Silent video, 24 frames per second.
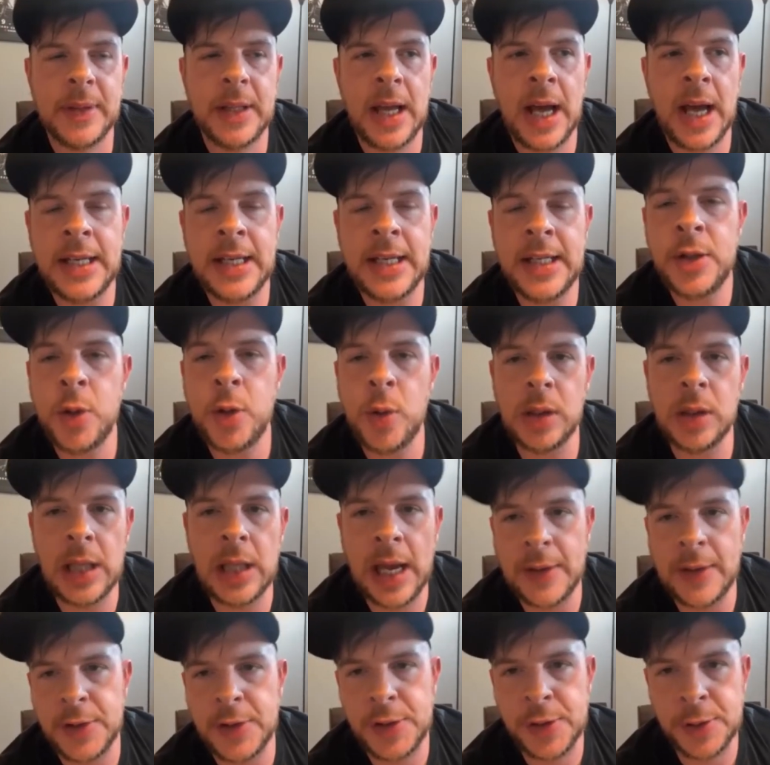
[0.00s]
I didn't do a
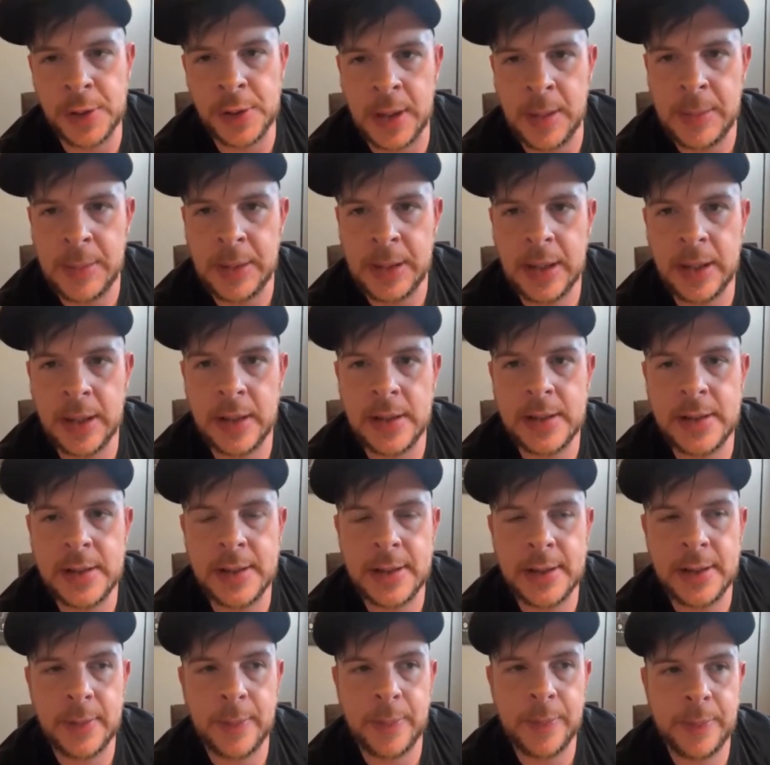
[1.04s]
live stream
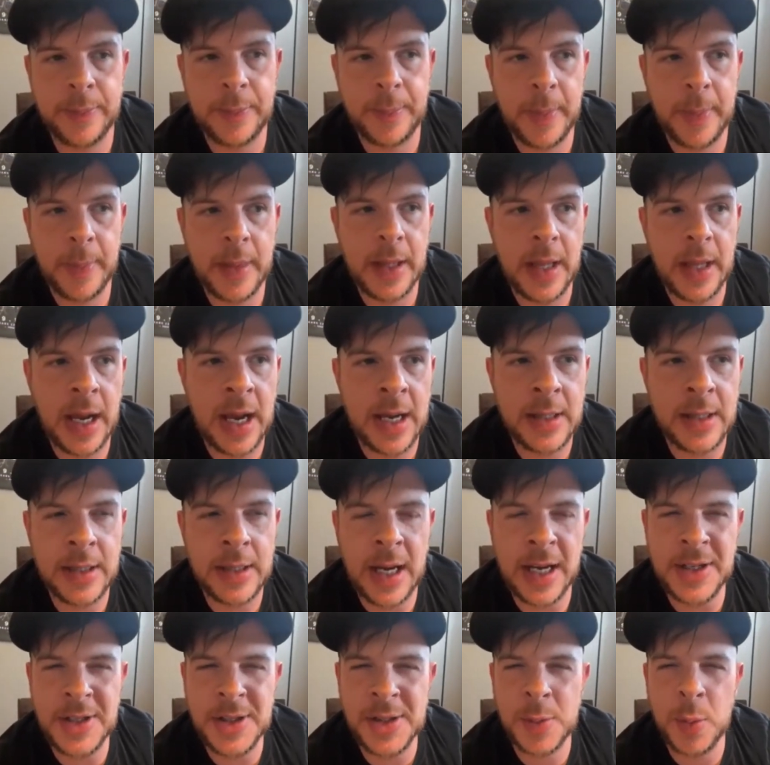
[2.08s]
because I,
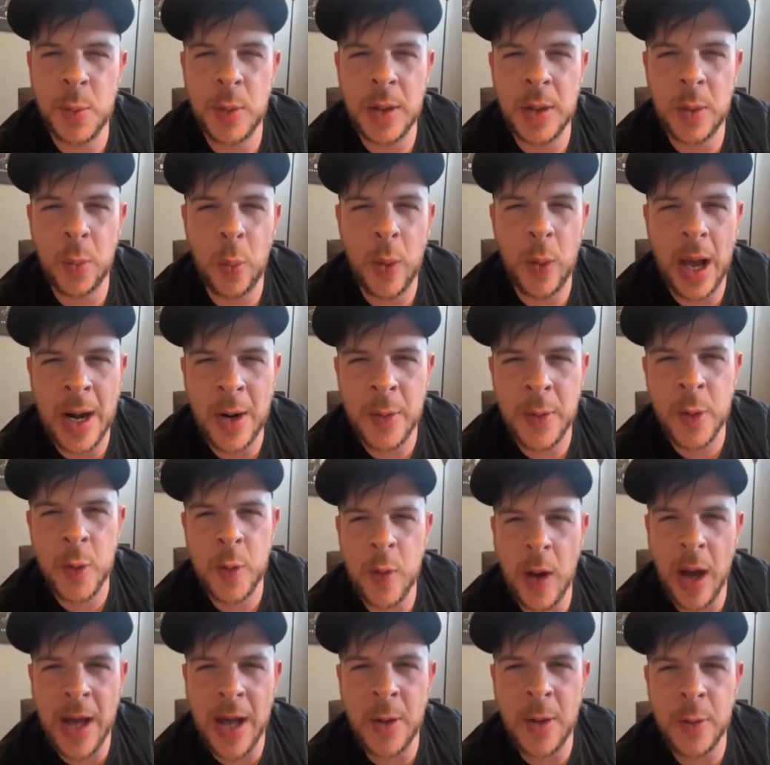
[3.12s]
I just wanted to. I don't
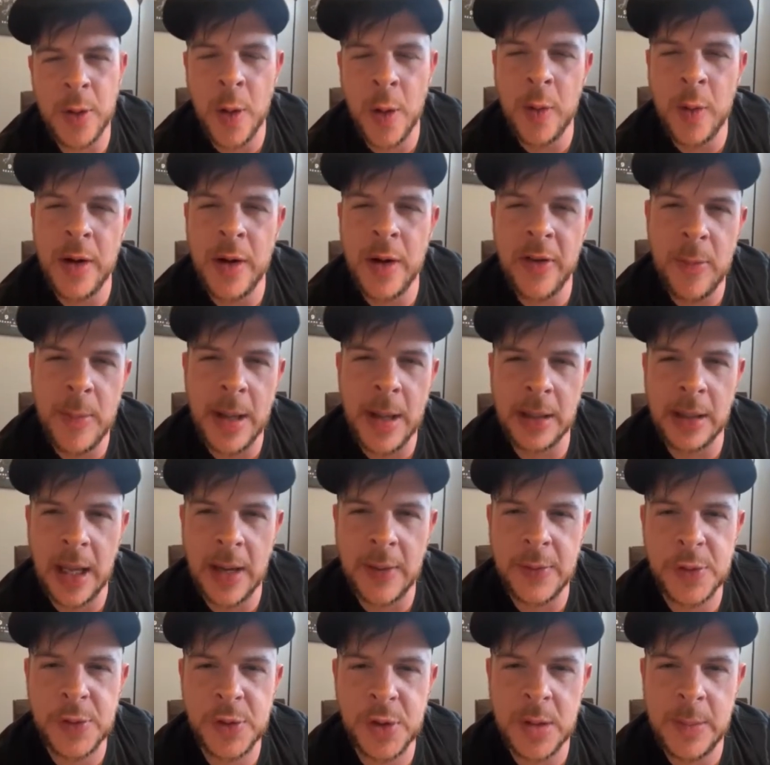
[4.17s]
know. I don't know enough about
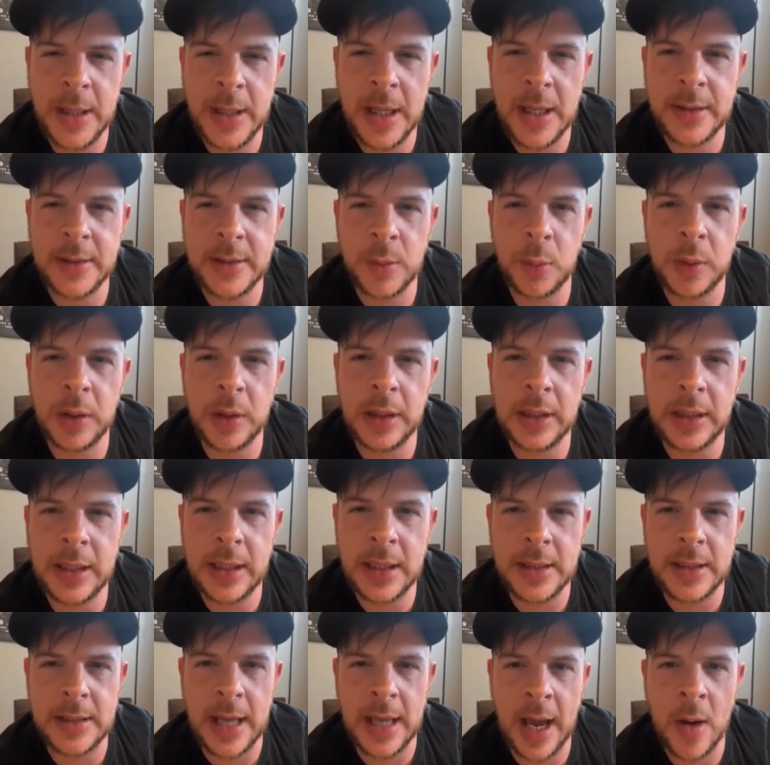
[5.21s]
live stream yet to really get
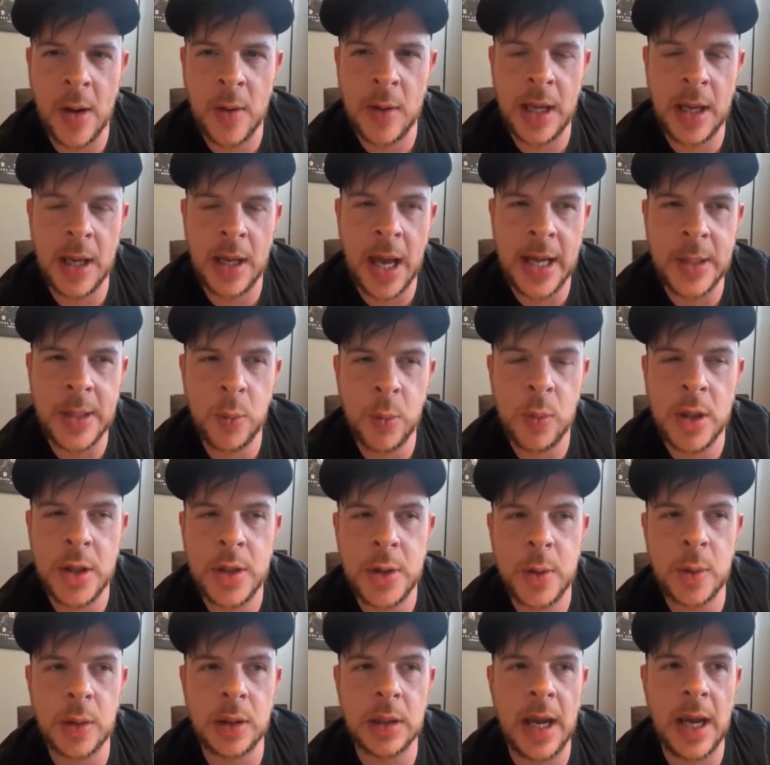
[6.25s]
it down. Yeah. I, I didn't want
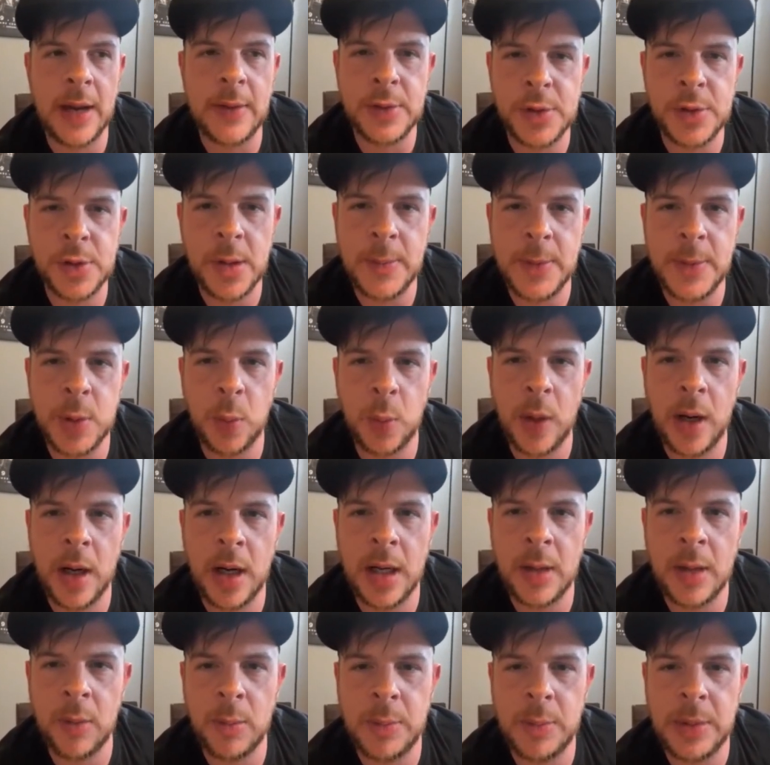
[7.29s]
to do a live stream to where
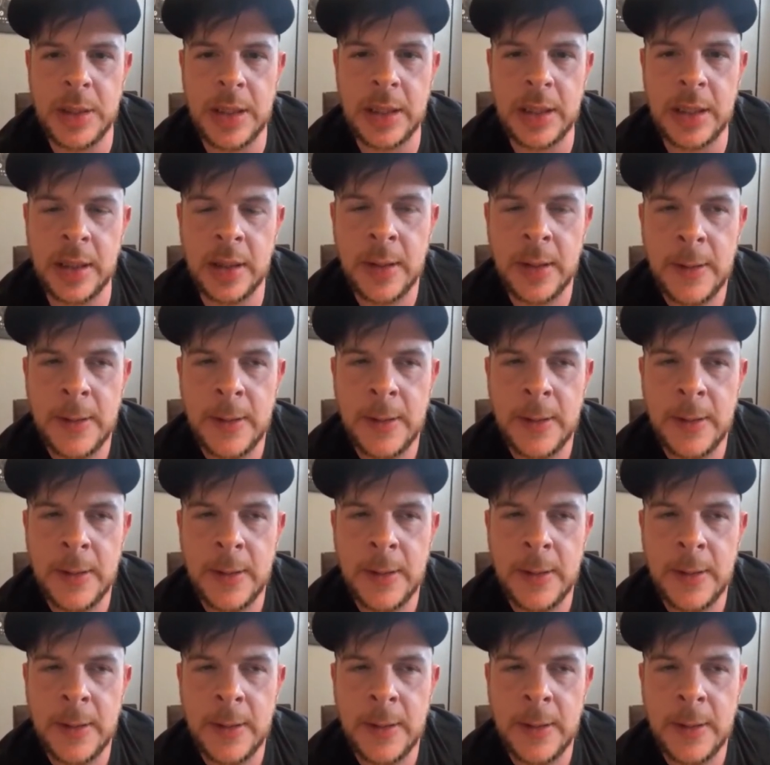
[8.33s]
it would be